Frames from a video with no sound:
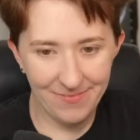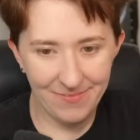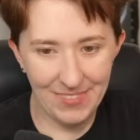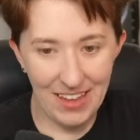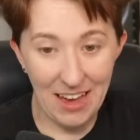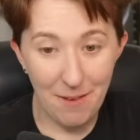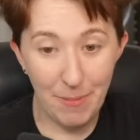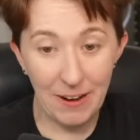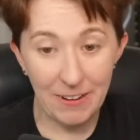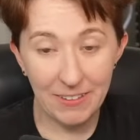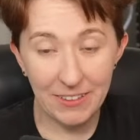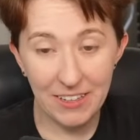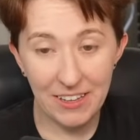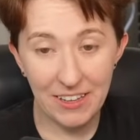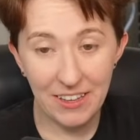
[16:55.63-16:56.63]

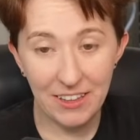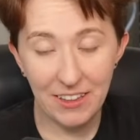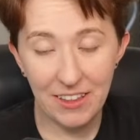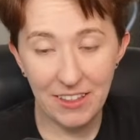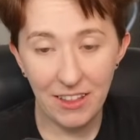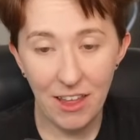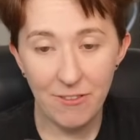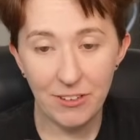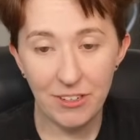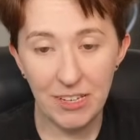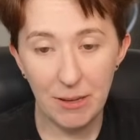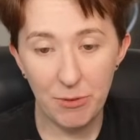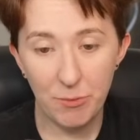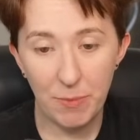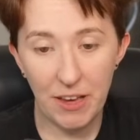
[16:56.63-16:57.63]
Apparently, in Love and Deep
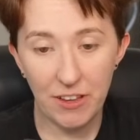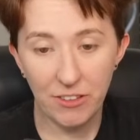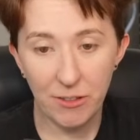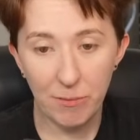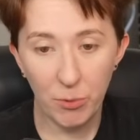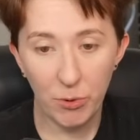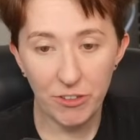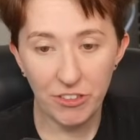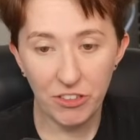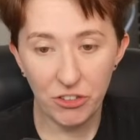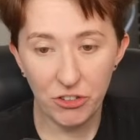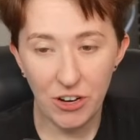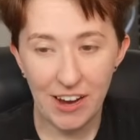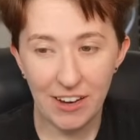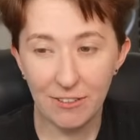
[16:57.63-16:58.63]
Space, the boys can
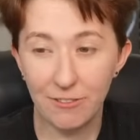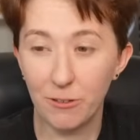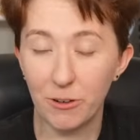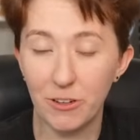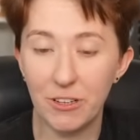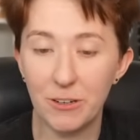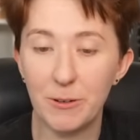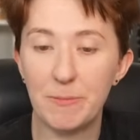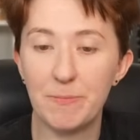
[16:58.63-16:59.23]
track it for you.